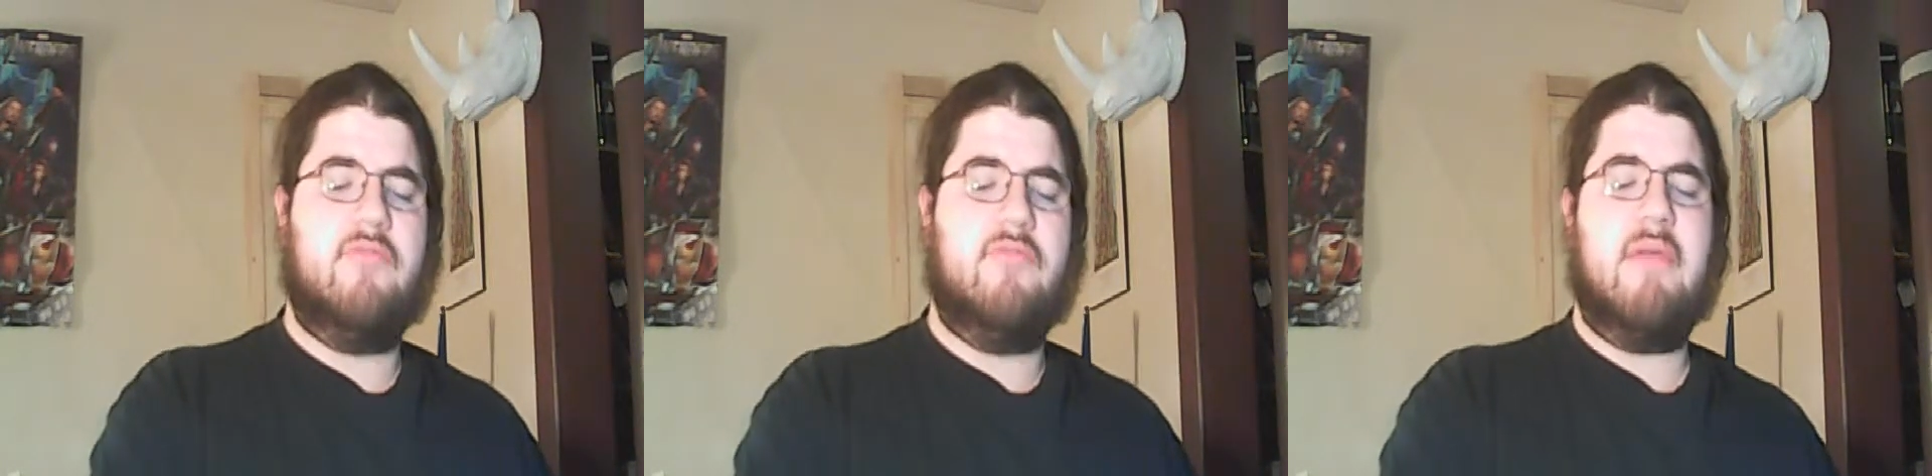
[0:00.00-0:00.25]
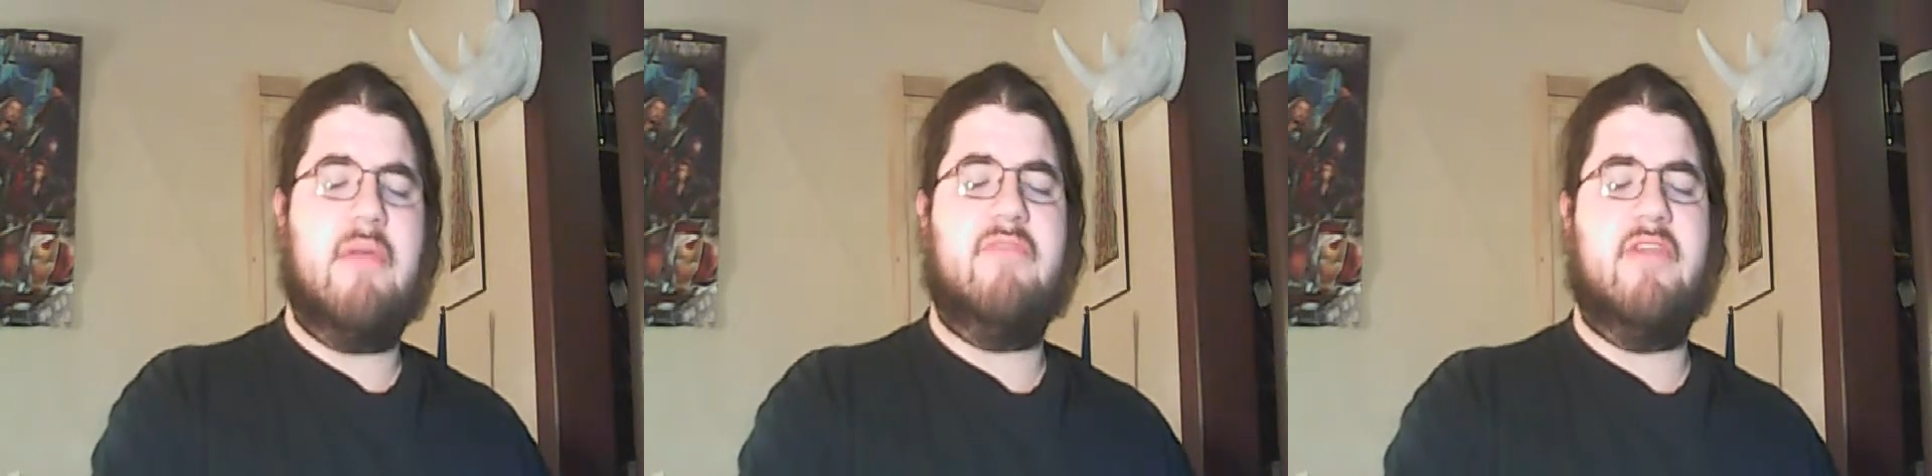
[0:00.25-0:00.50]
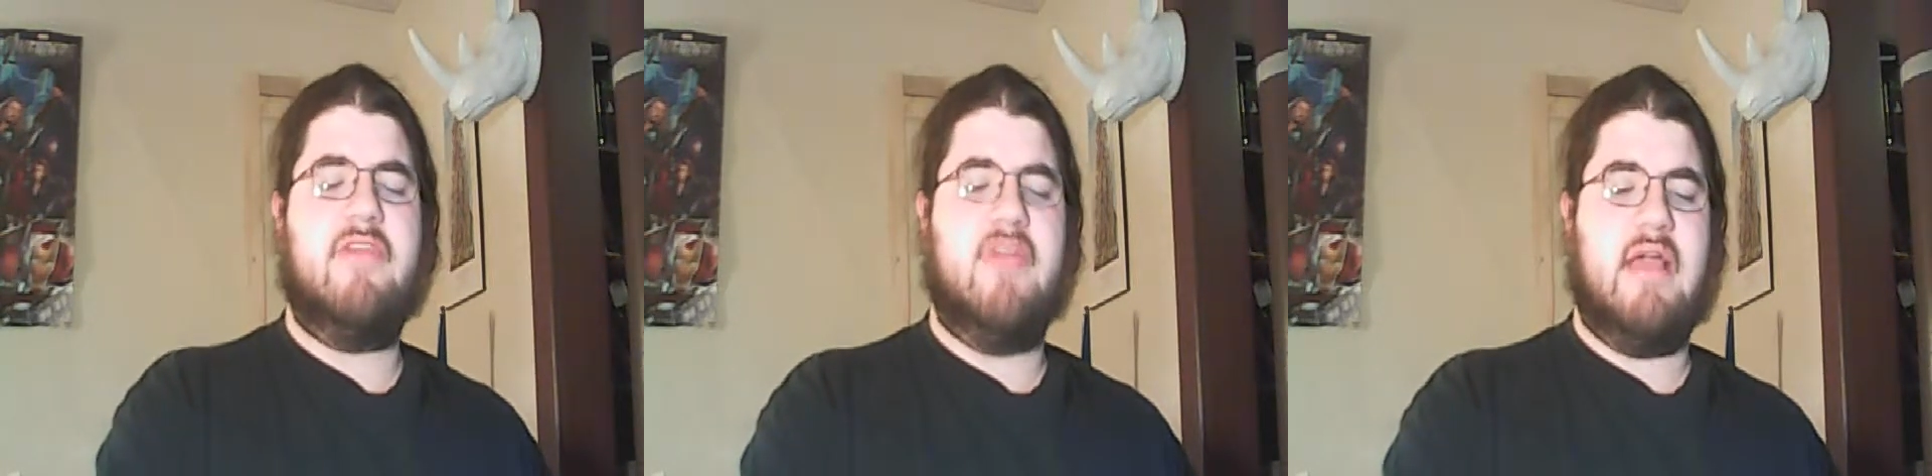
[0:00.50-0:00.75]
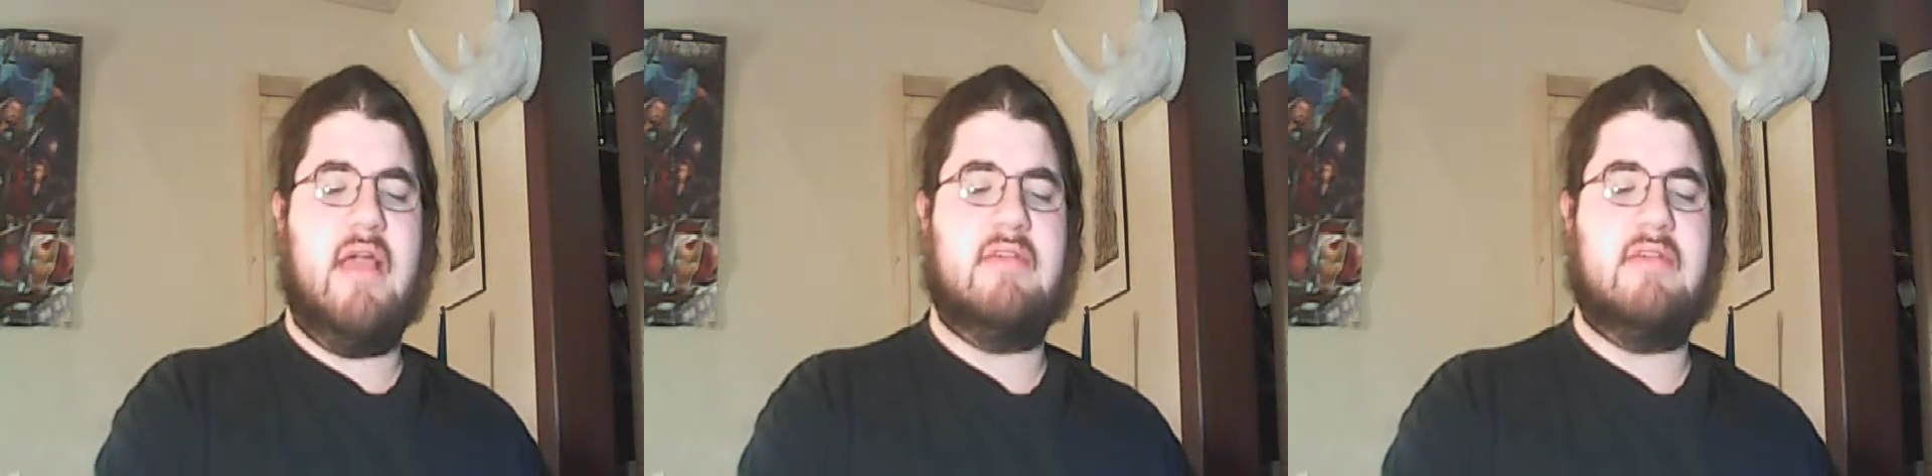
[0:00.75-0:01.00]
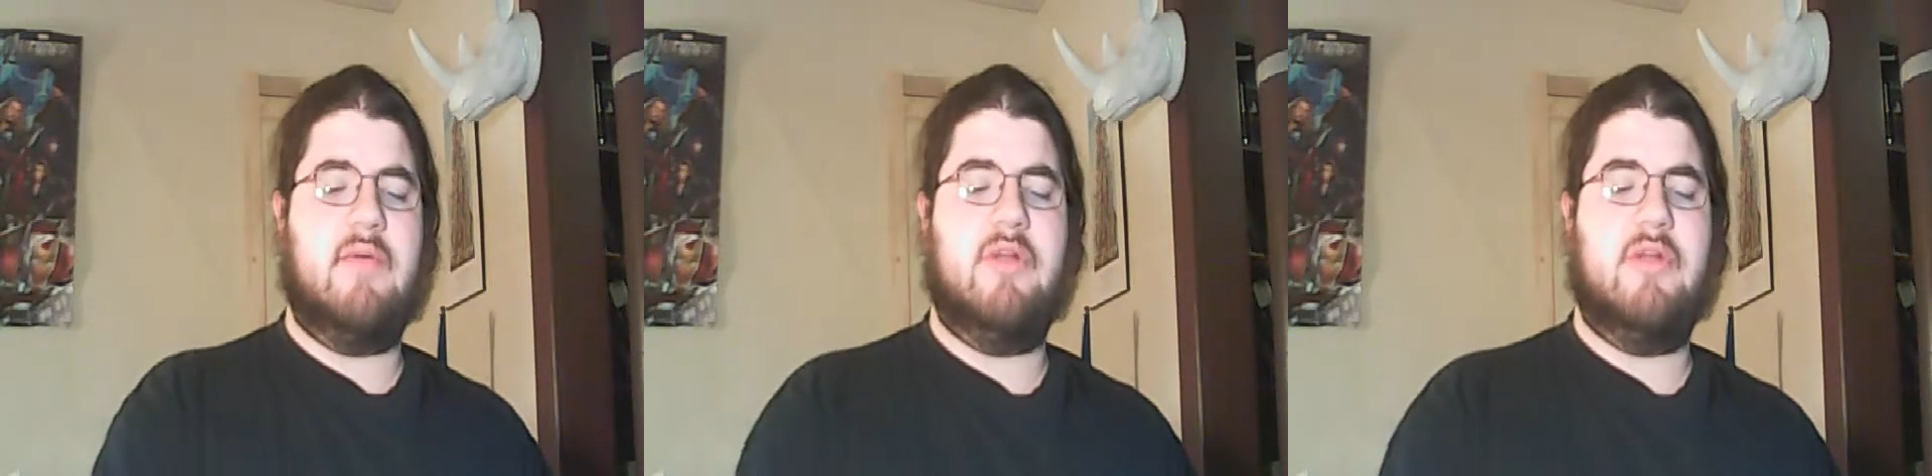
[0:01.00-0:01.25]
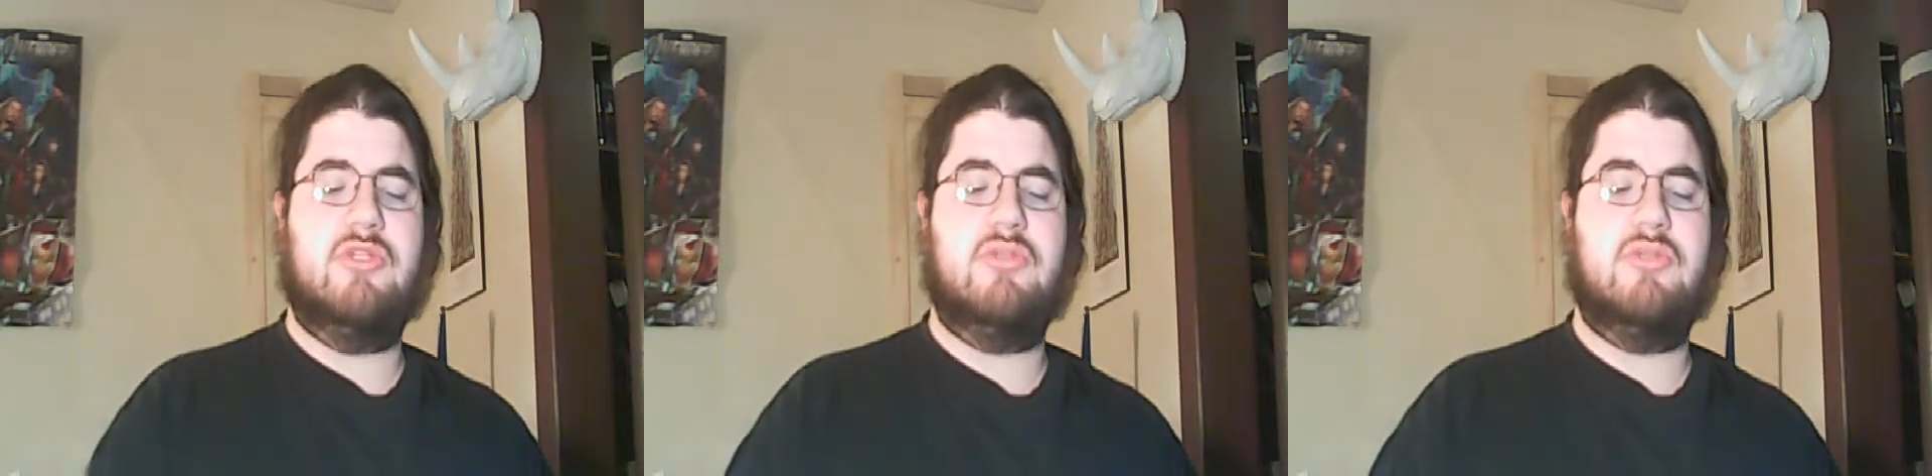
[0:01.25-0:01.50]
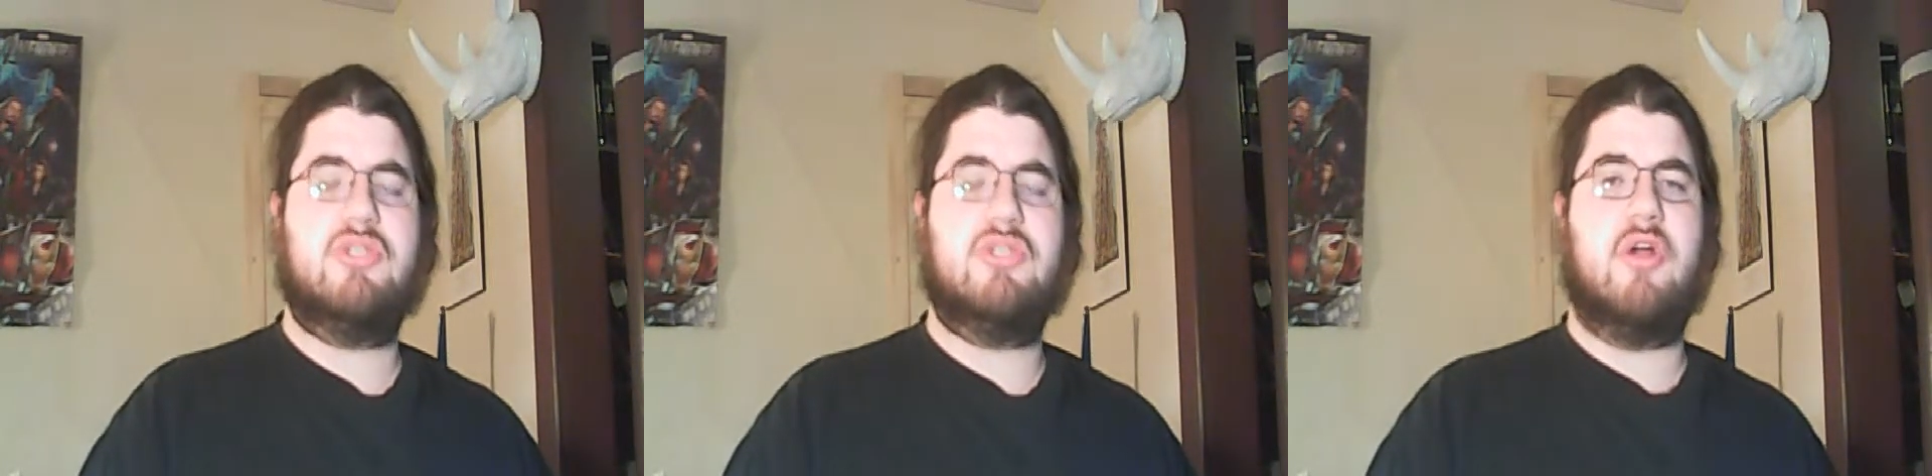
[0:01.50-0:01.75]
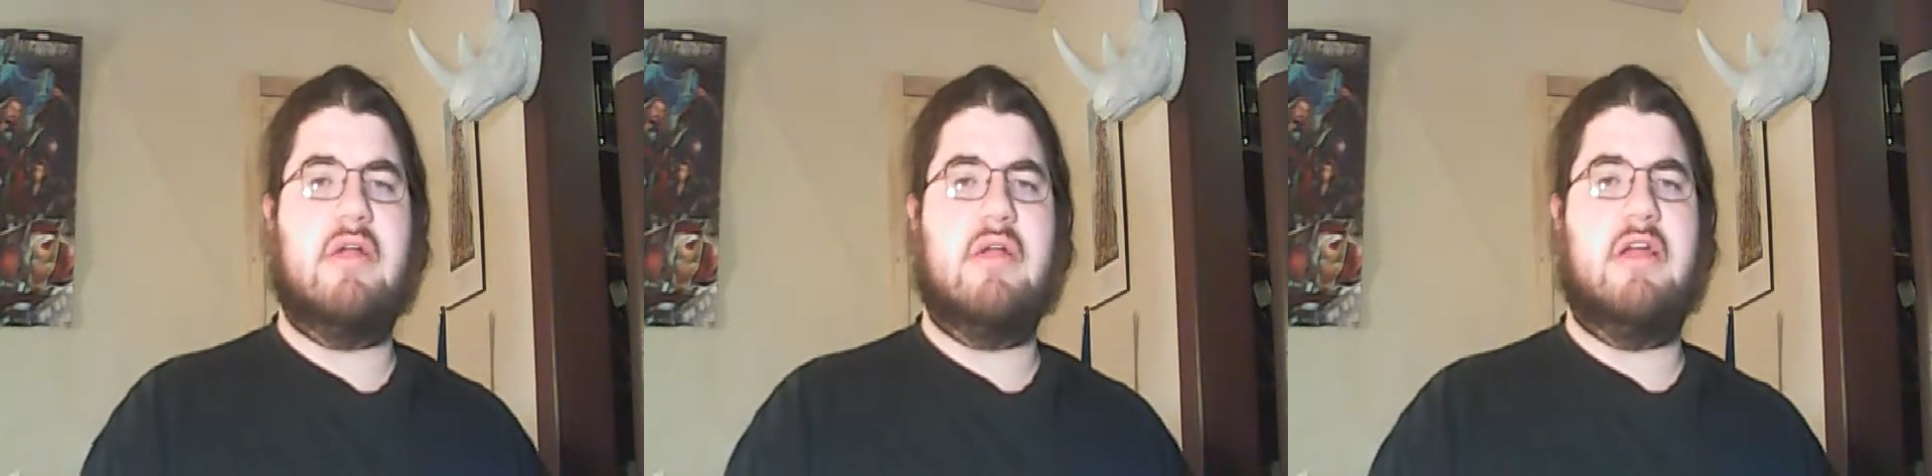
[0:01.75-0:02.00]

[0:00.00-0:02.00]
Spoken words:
for my 5th thing is I wanted to start